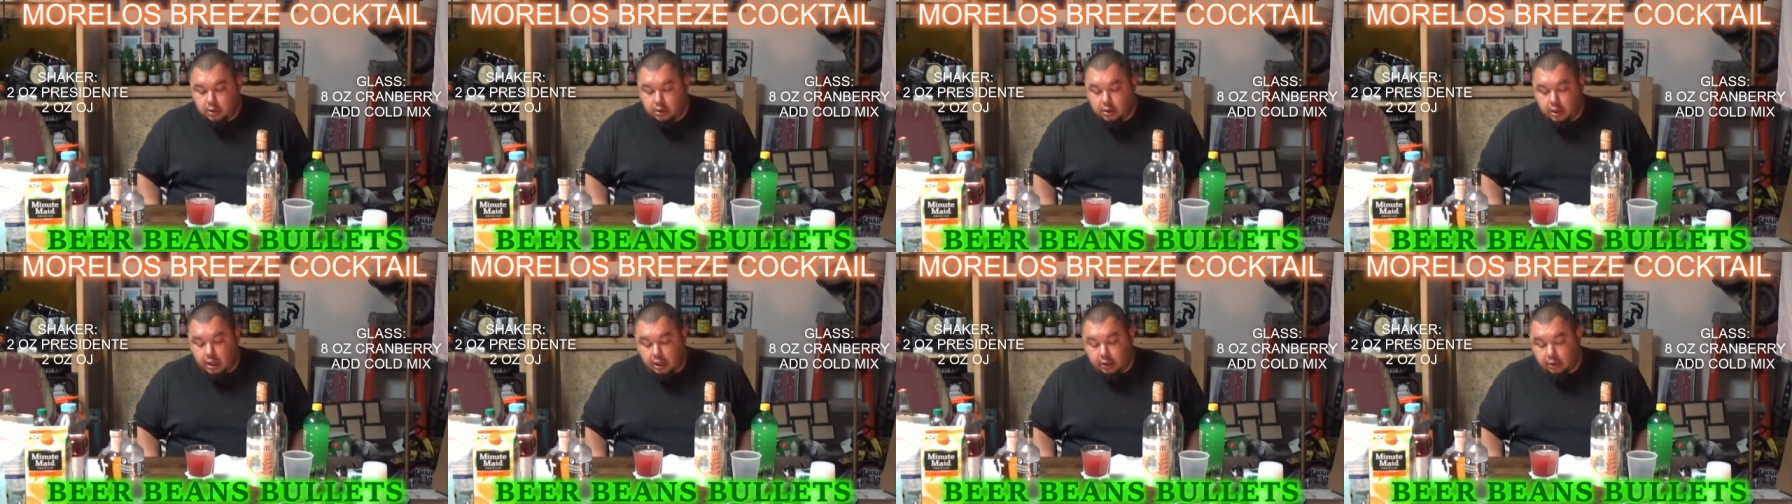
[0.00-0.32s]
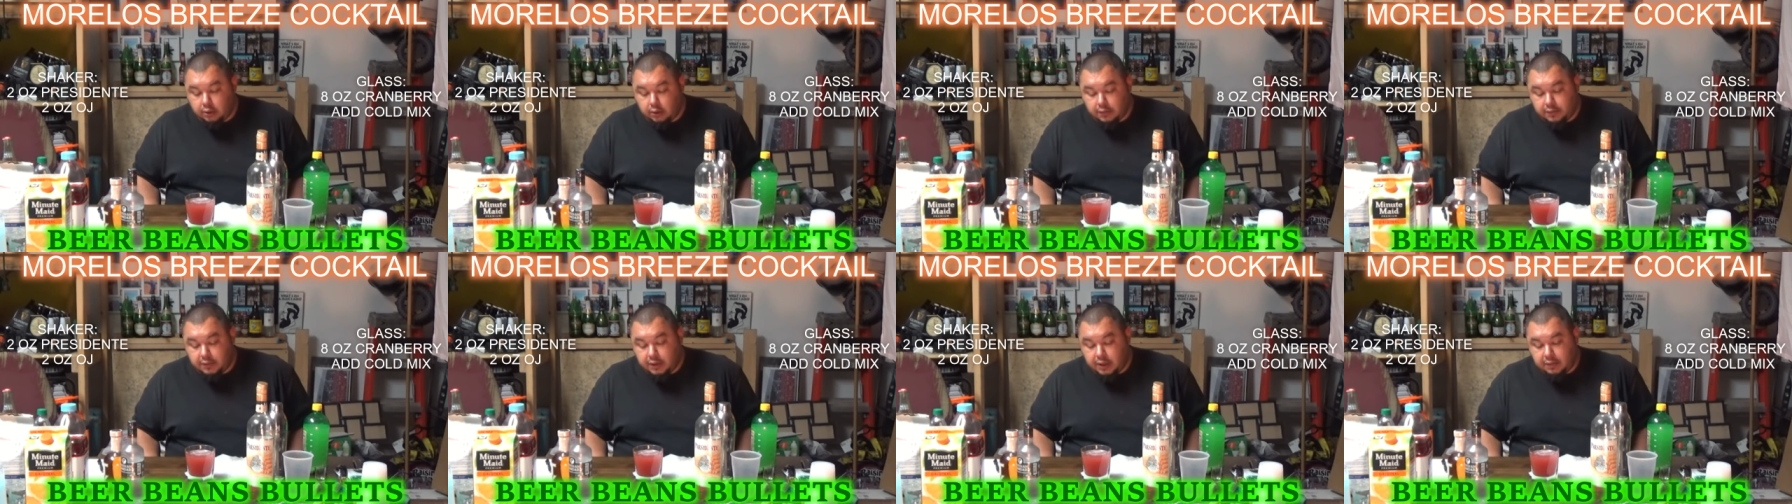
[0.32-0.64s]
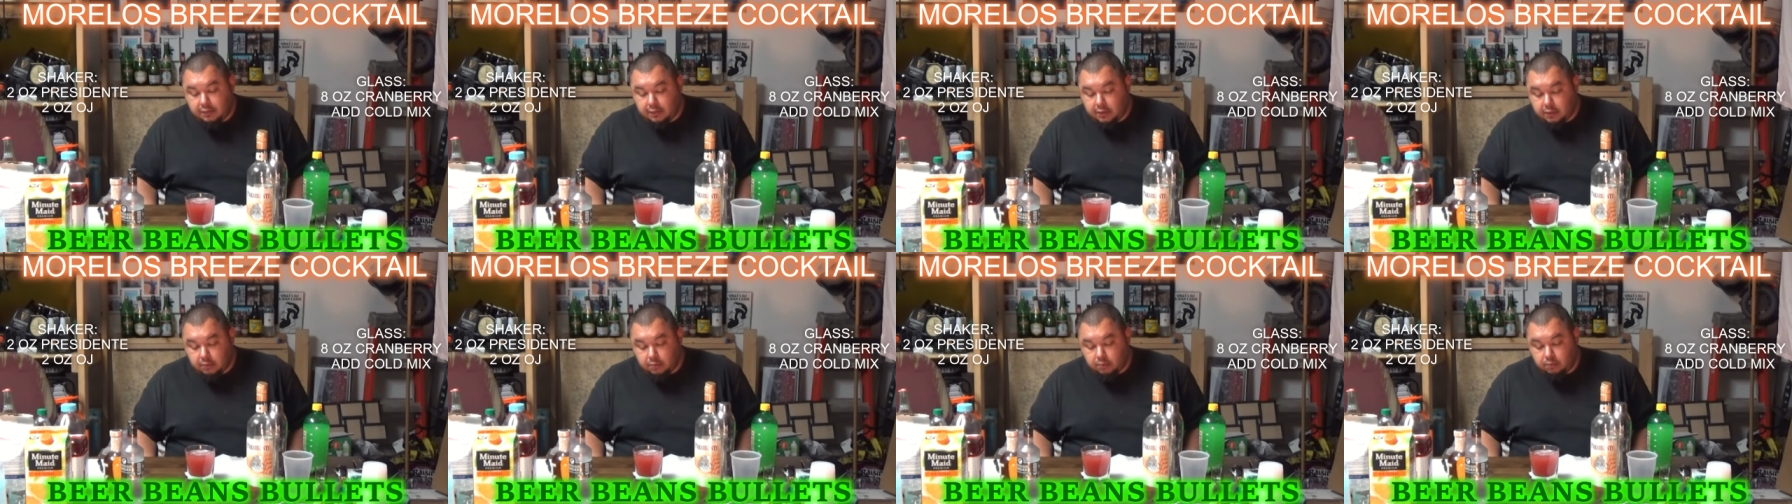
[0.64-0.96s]
I don't know if they
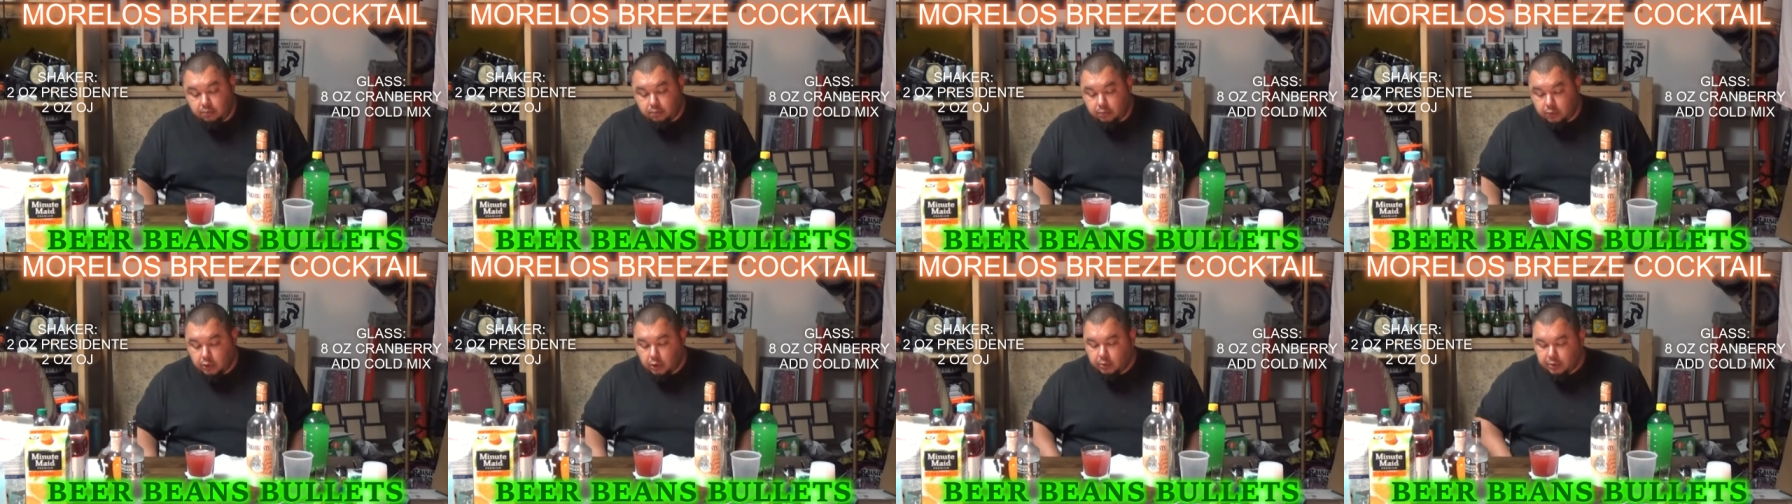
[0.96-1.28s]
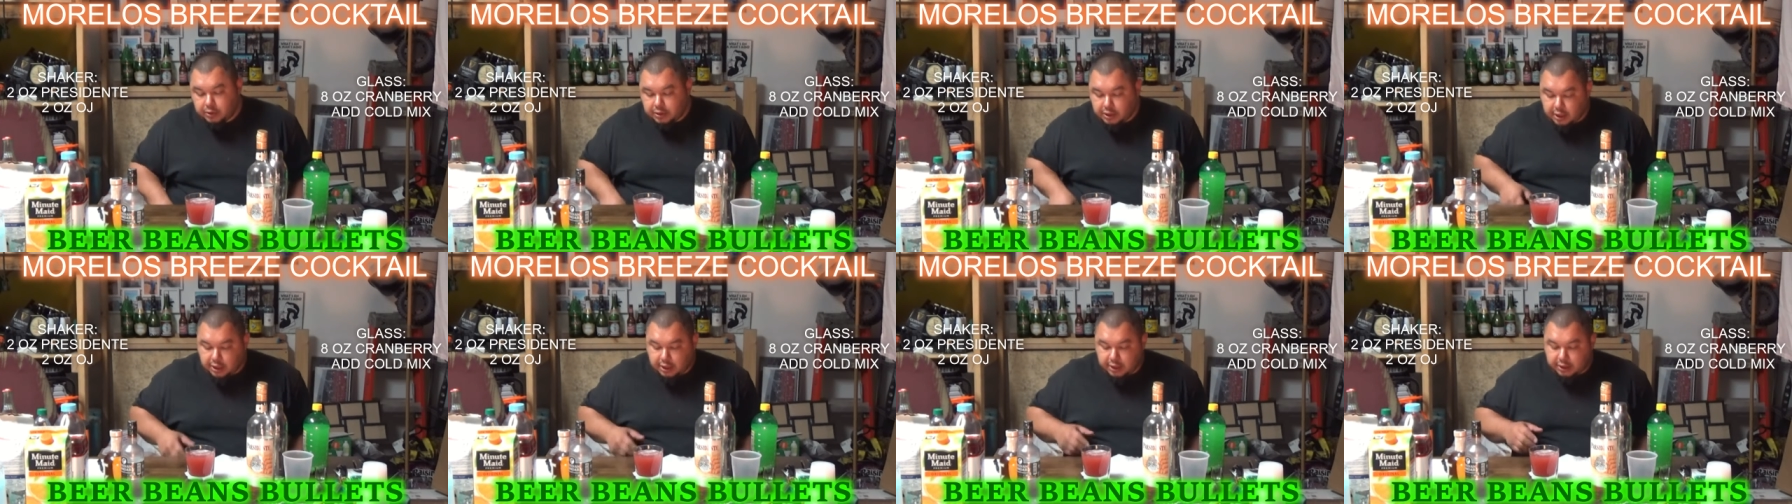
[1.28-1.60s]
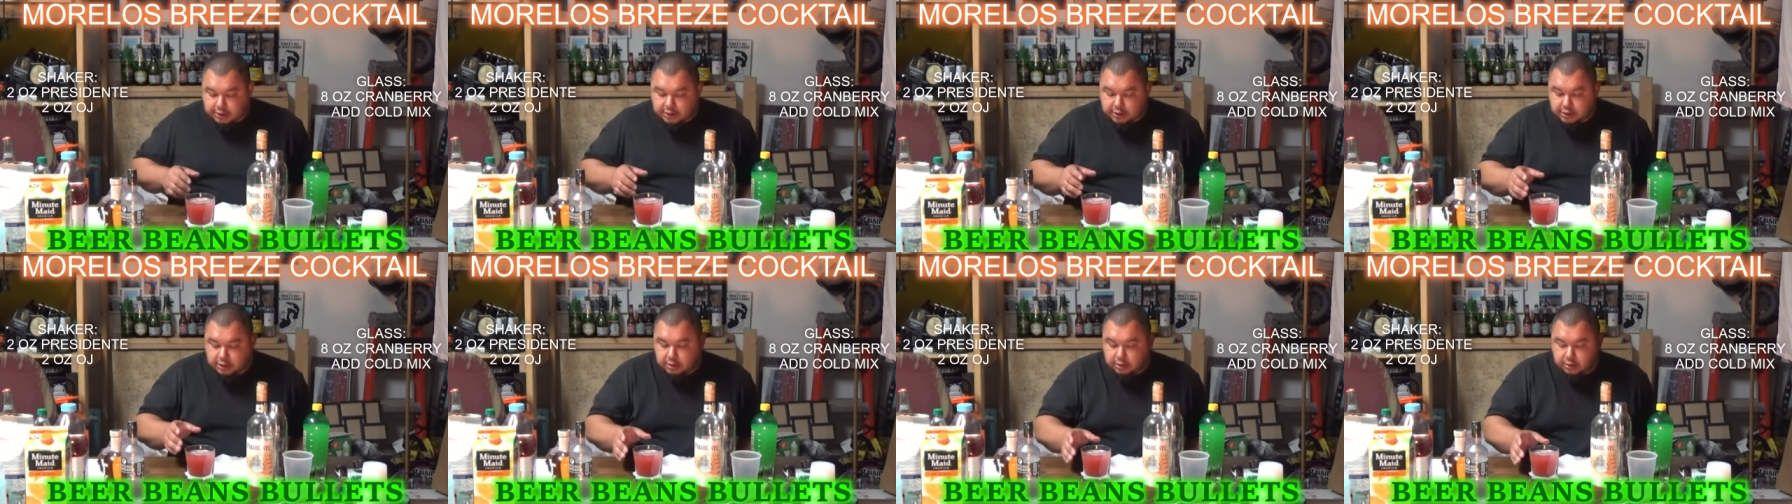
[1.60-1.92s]
even know what that
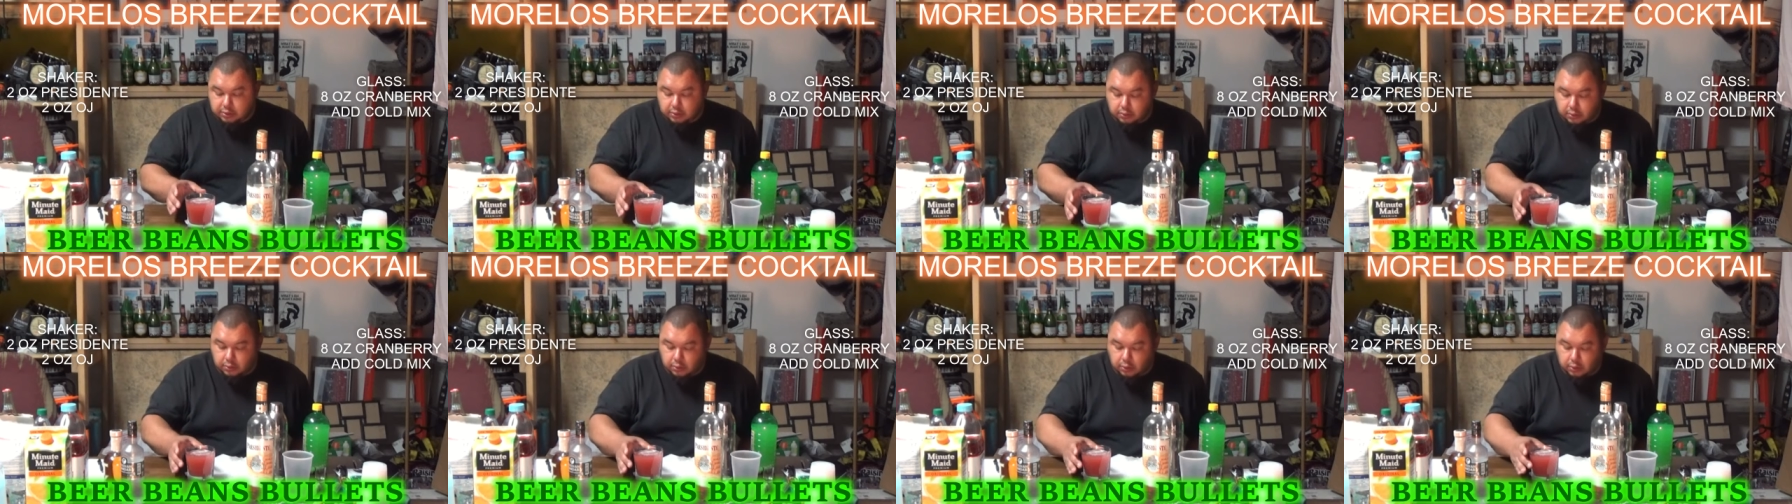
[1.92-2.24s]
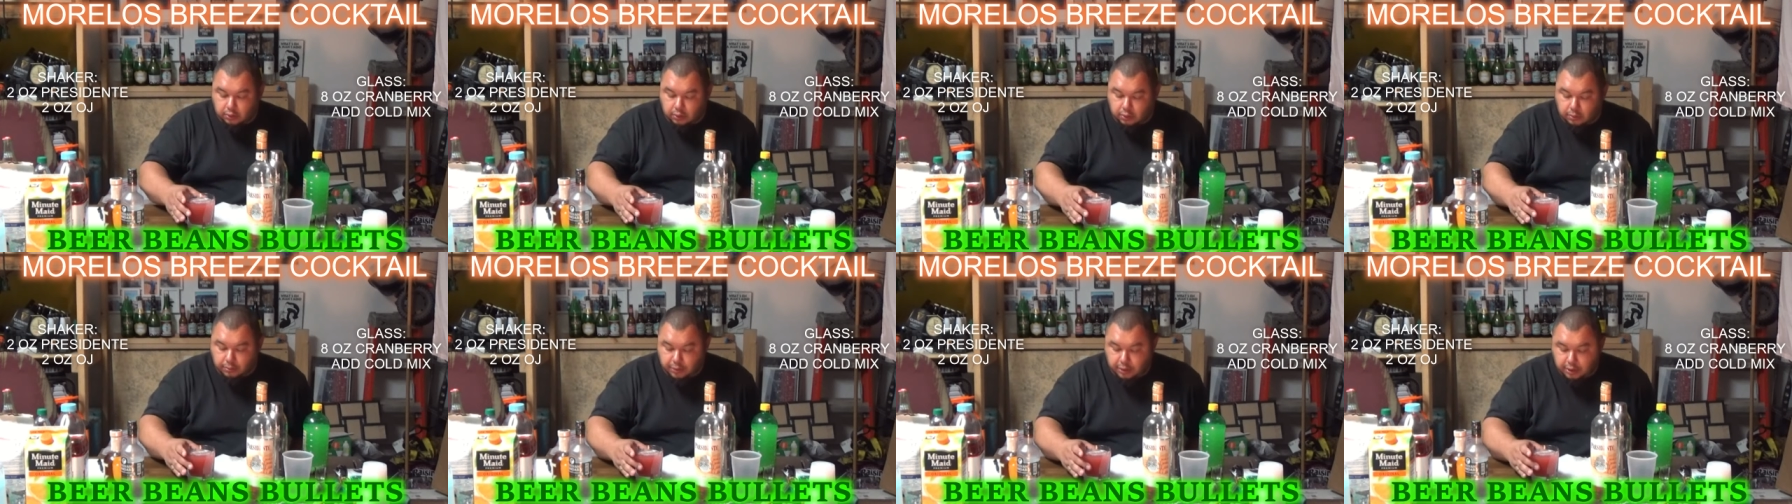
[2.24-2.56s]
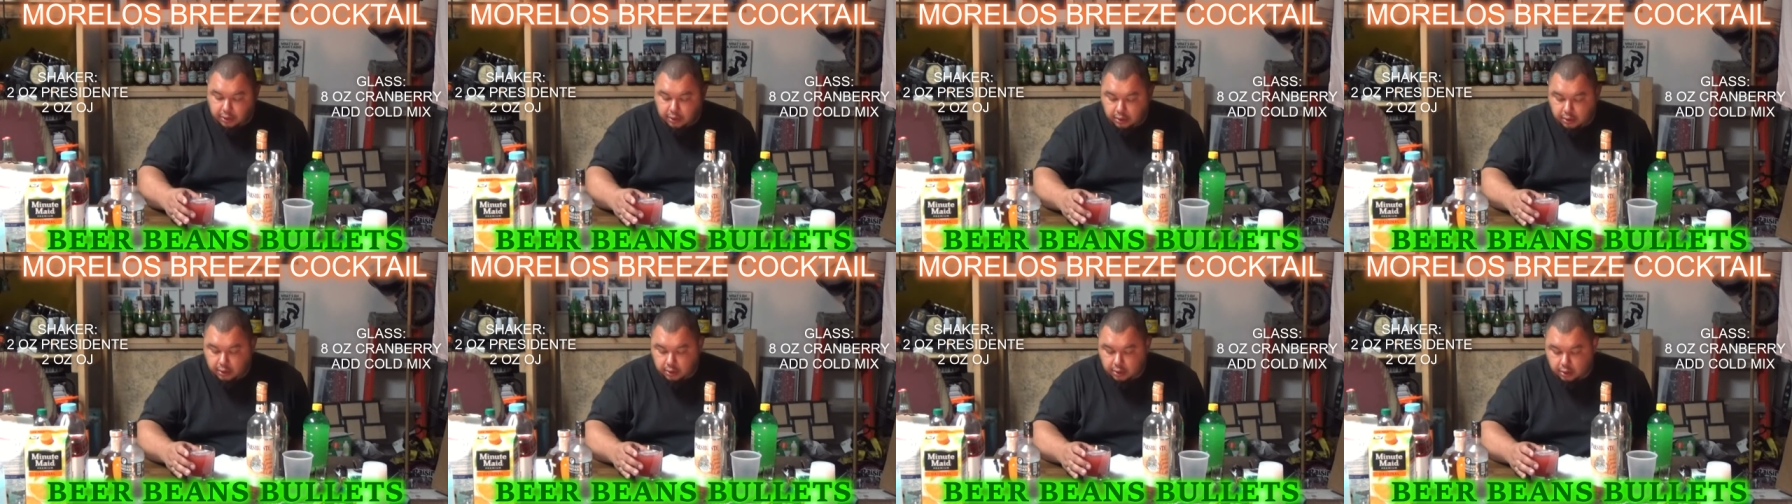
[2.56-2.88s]
is at your local
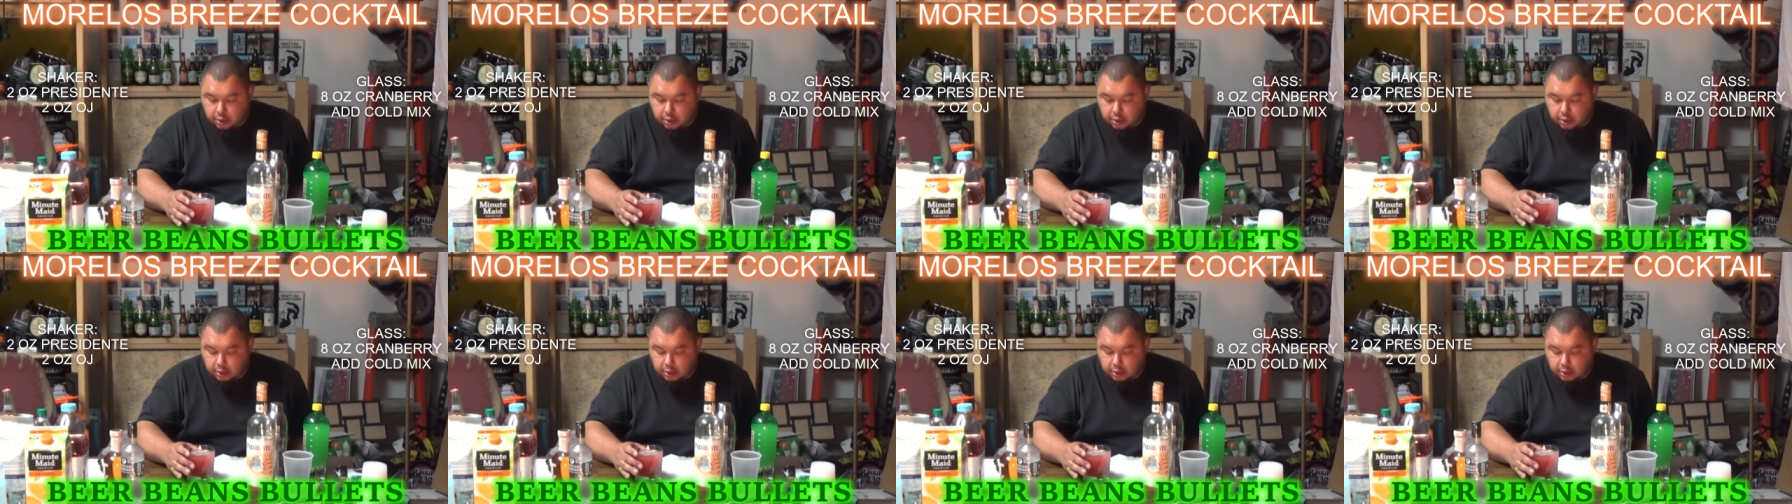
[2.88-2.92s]
bar.